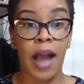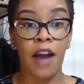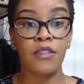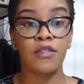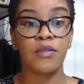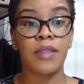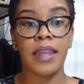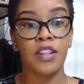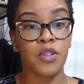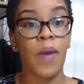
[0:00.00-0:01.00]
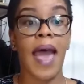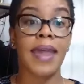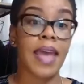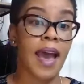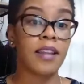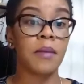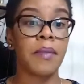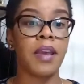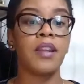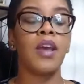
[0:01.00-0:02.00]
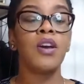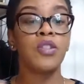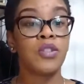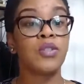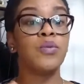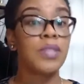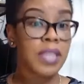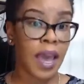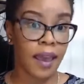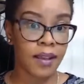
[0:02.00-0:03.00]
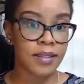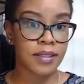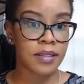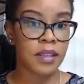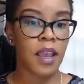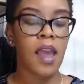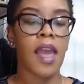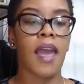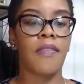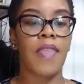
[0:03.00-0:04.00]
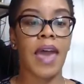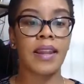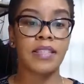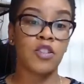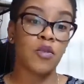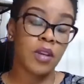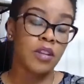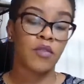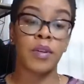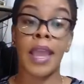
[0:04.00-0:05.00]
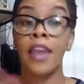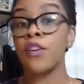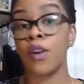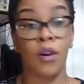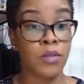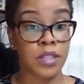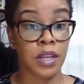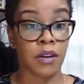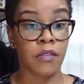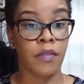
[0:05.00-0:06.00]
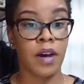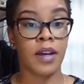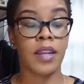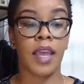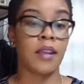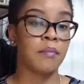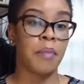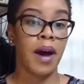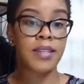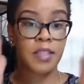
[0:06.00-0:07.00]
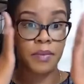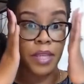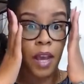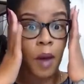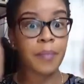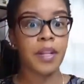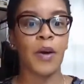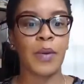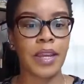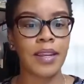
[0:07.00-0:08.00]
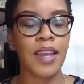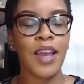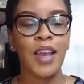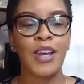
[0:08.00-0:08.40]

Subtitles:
How you do that is you add an element to text. And that is you can create your own serif font and possibly upload it